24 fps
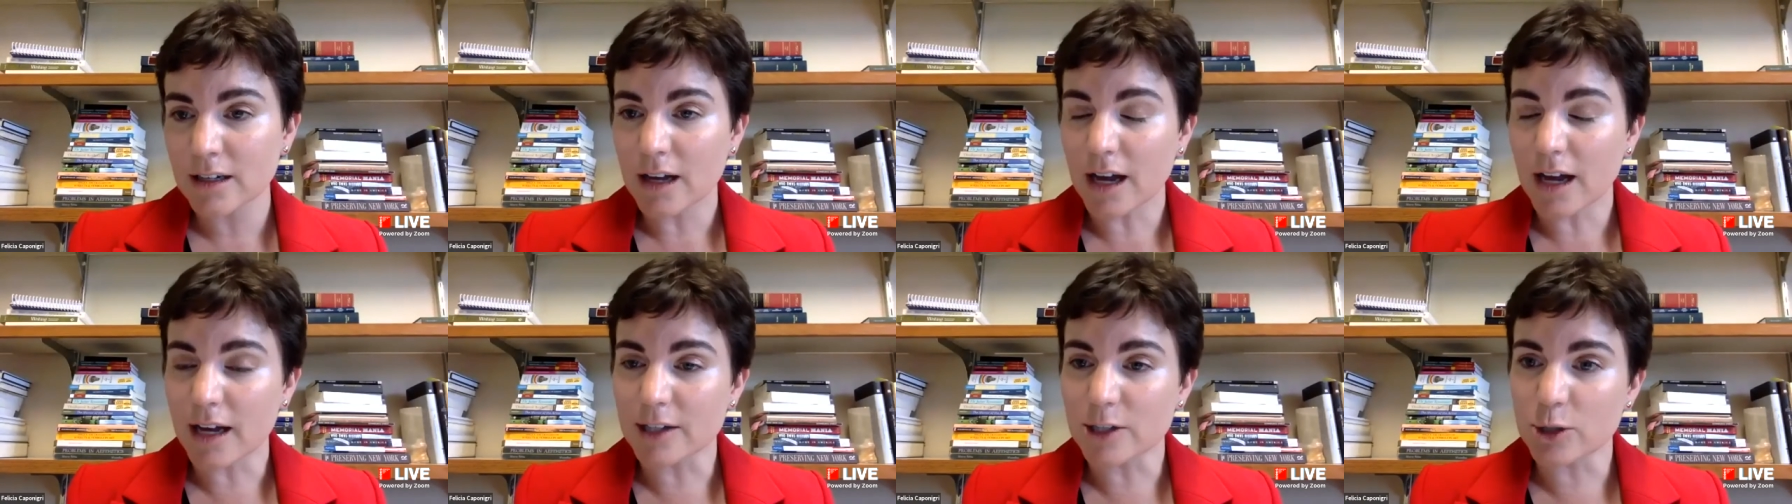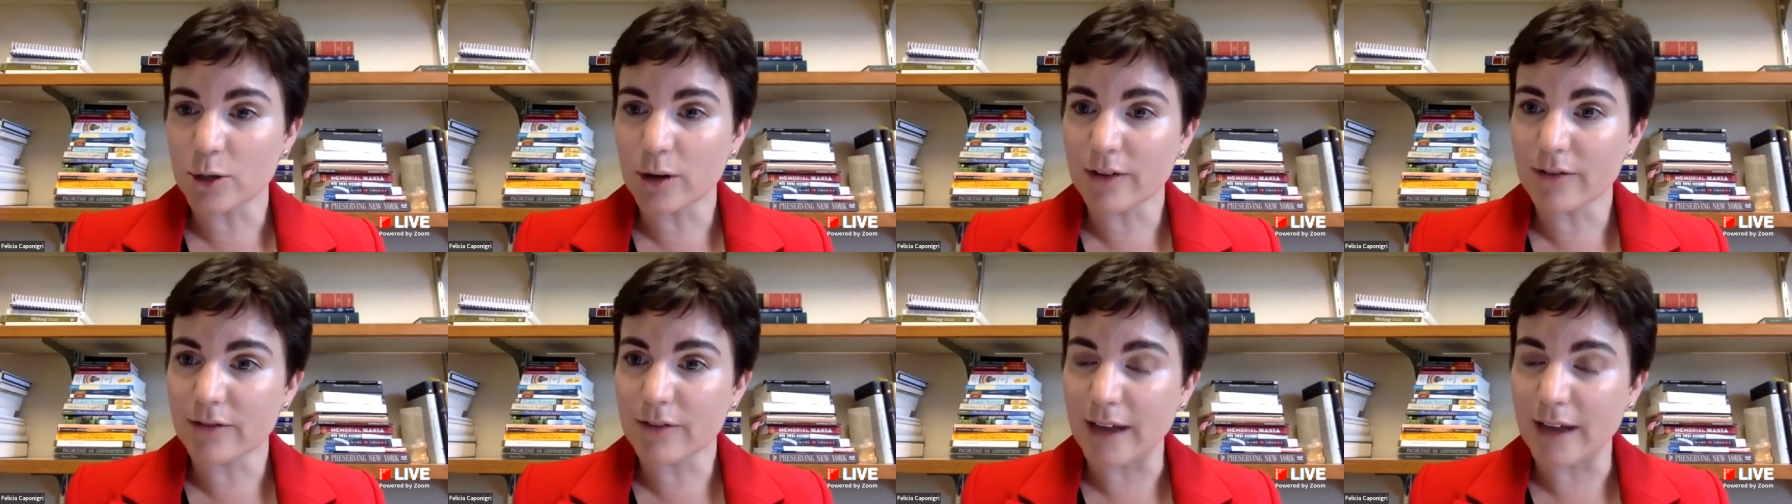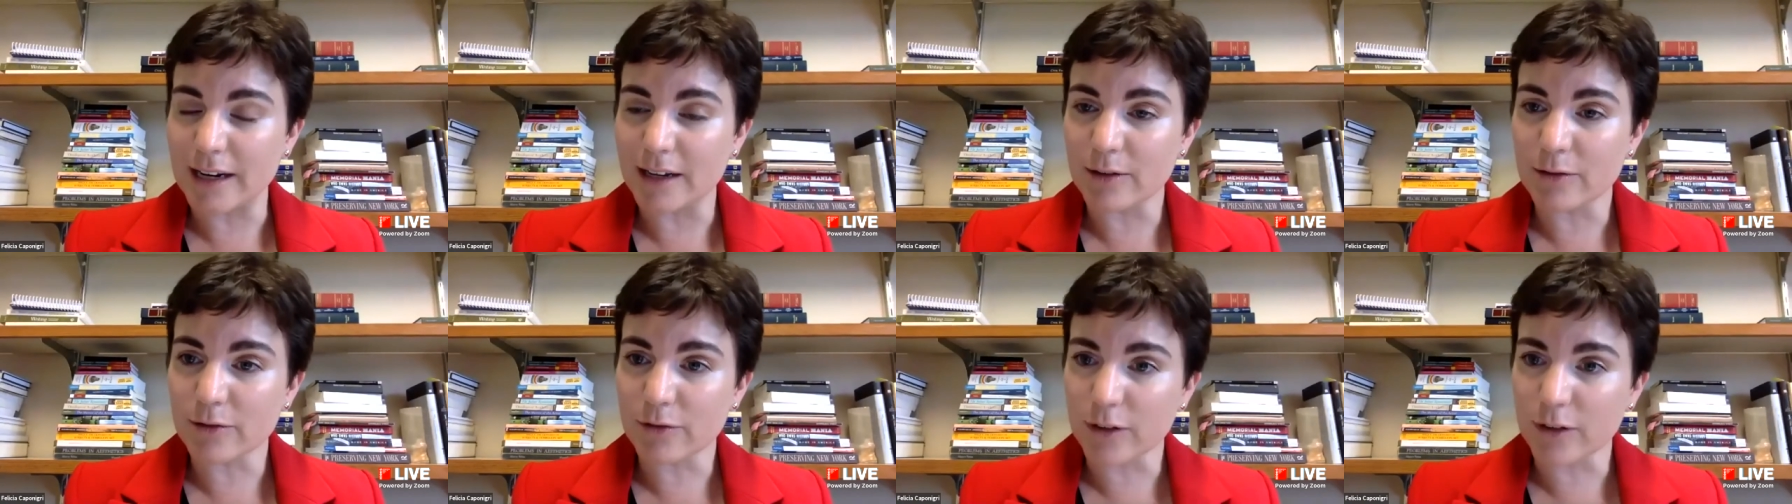Uh, do you have
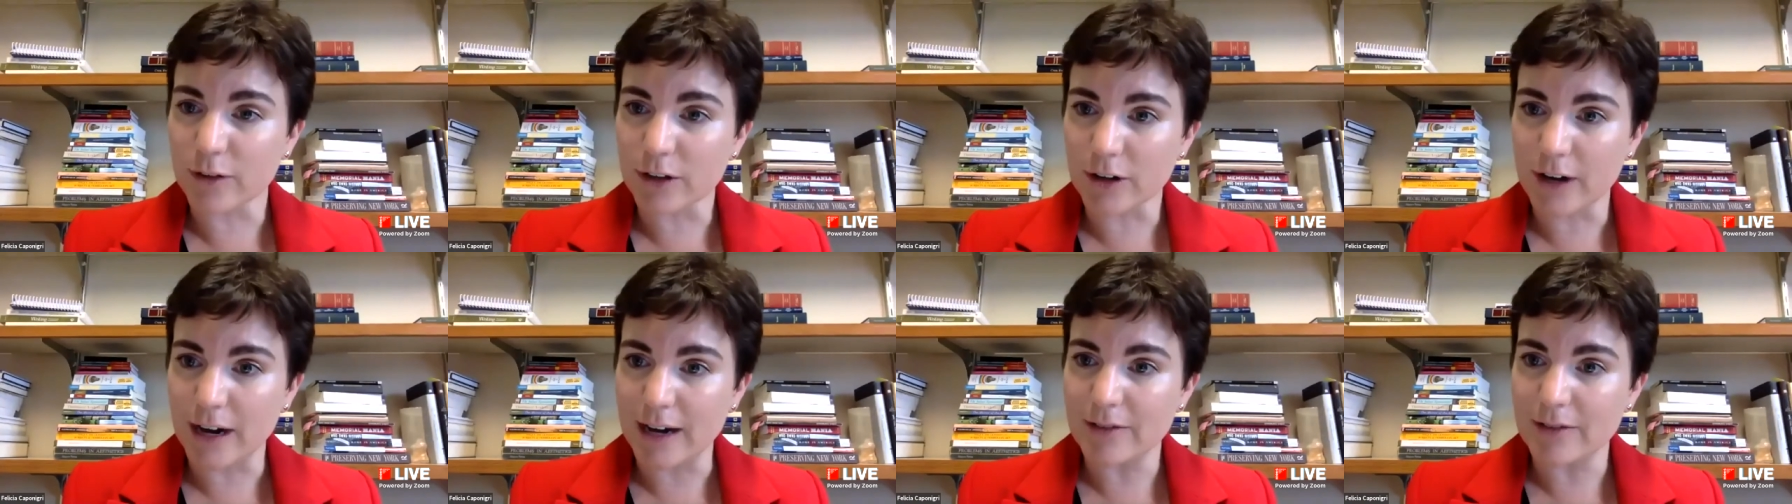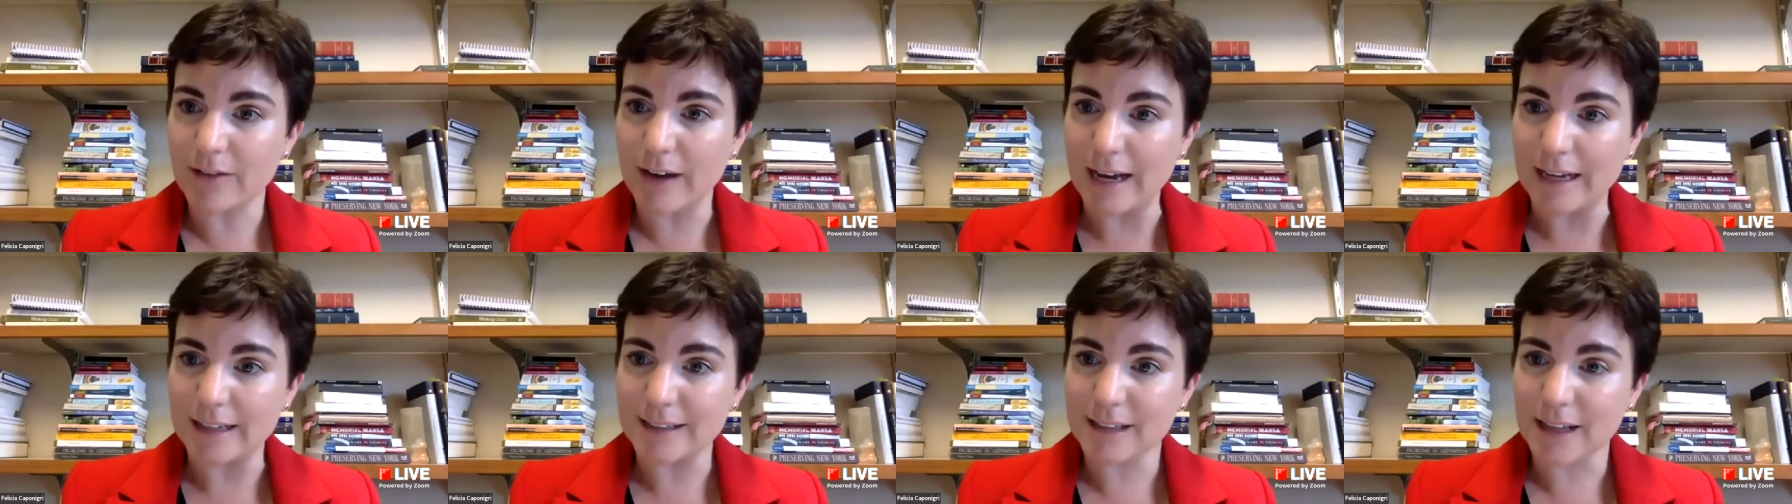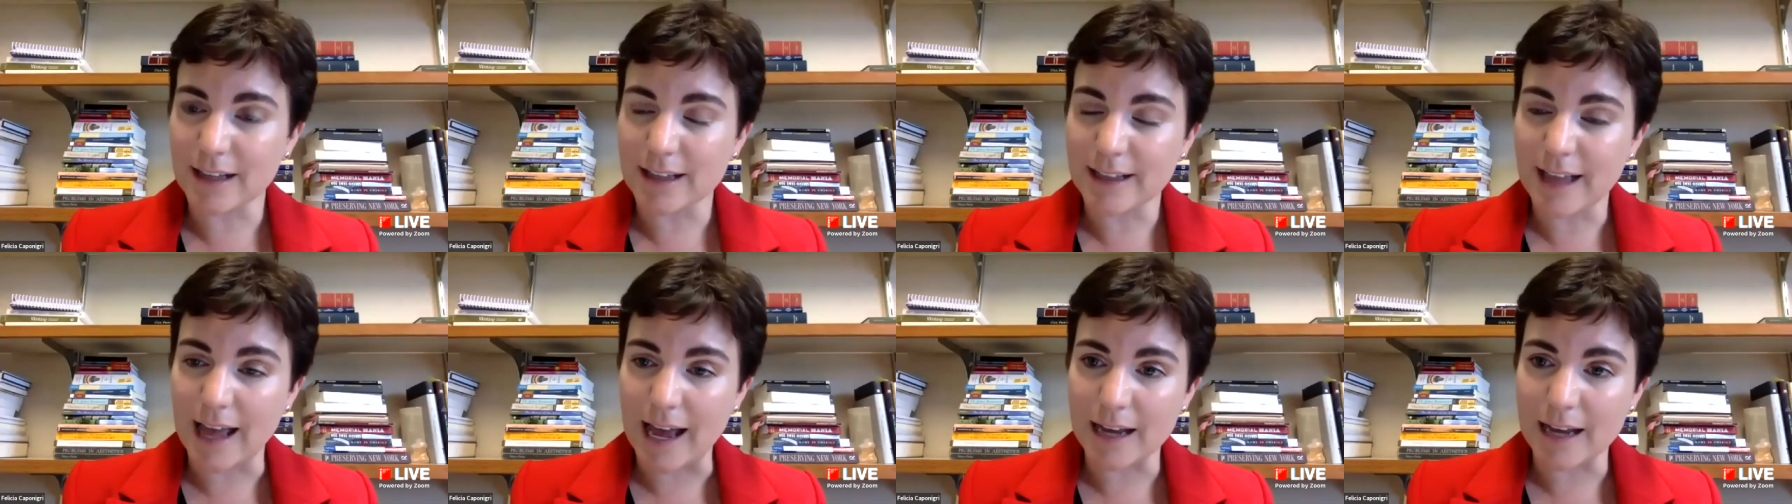any further advice
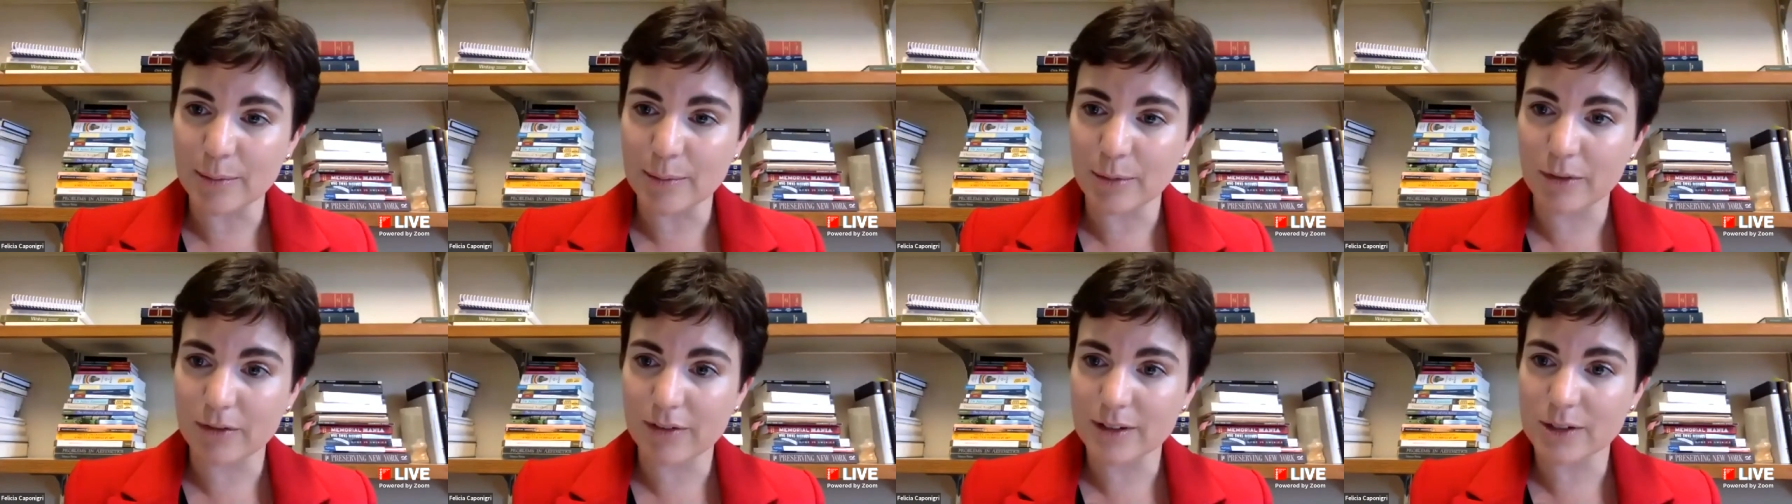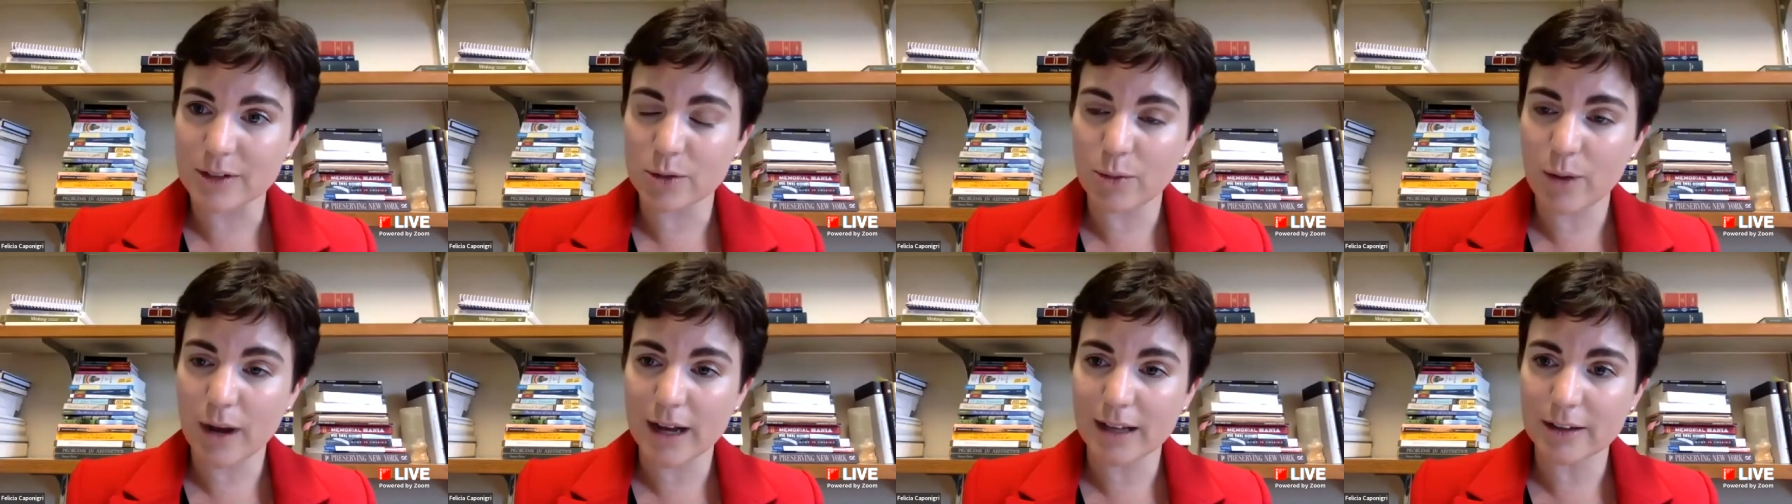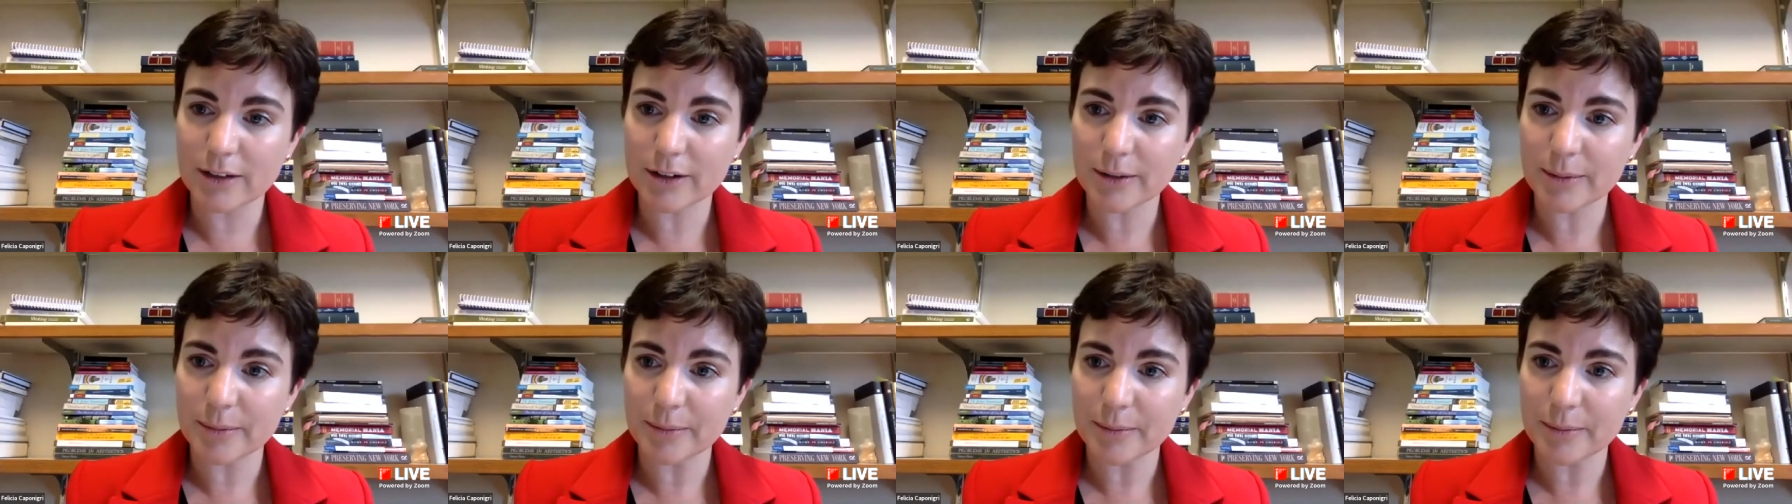on that, Professor
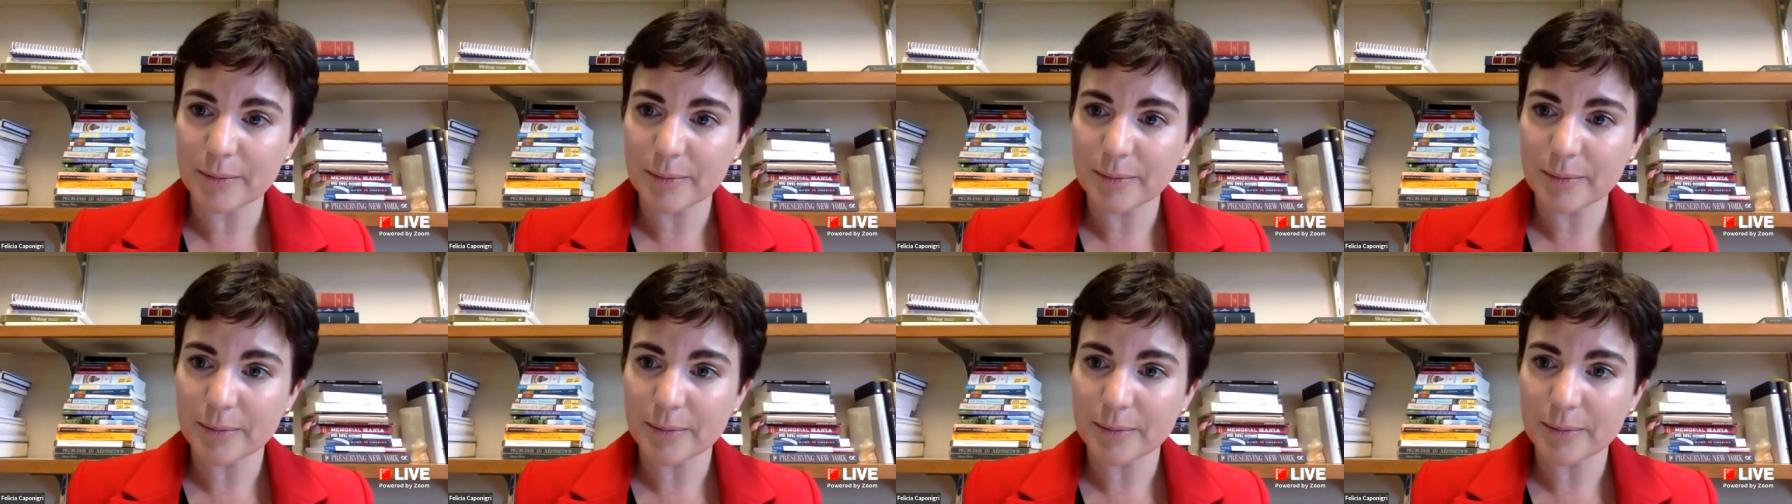Weiler?